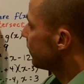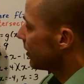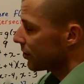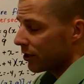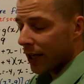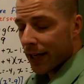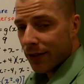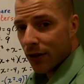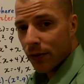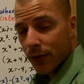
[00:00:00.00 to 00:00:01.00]
function, I
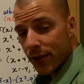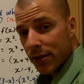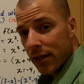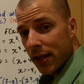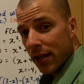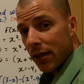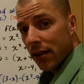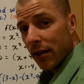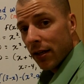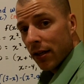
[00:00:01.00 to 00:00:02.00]
don't see
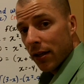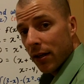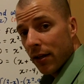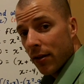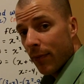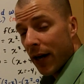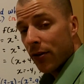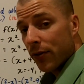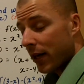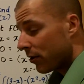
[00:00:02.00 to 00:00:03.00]
the
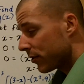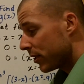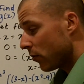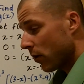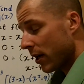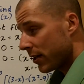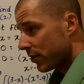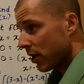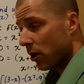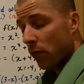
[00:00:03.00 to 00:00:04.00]
boundary. I don't see where I
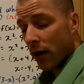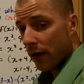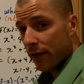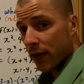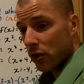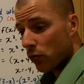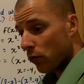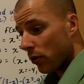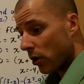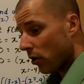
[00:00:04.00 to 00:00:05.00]
start, where I finish,
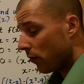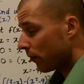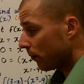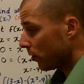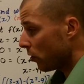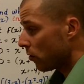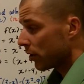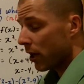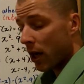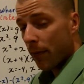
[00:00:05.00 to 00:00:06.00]
from
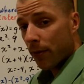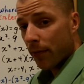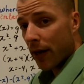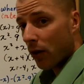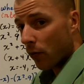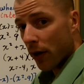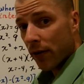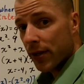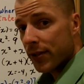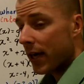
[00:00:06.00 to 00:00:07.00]
lower to upper bound.
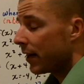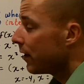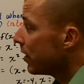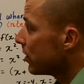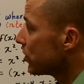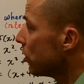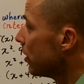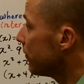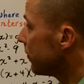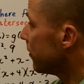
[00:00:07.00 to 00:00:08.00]
Where is that?
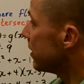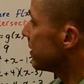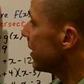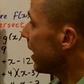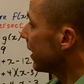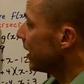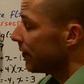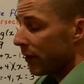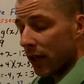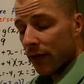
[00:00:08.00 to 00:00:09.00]
So if it's not
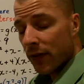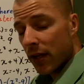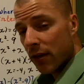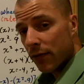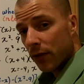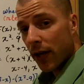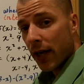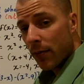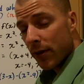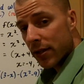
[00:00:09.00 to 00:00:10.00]
giving, if the interval
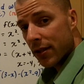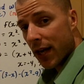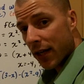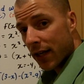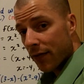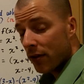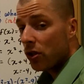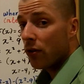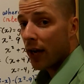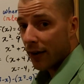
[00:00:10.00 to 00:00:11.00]
a to b is not
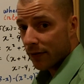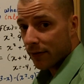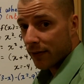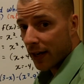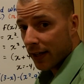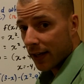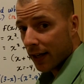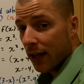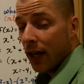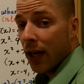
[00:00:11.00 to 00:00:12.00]
given, you have to find
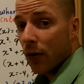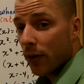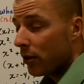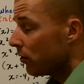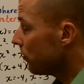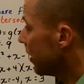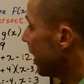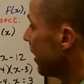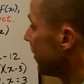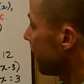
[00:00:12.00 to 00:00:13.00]
that. And we do
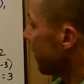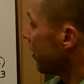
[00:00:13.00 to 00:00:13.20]
that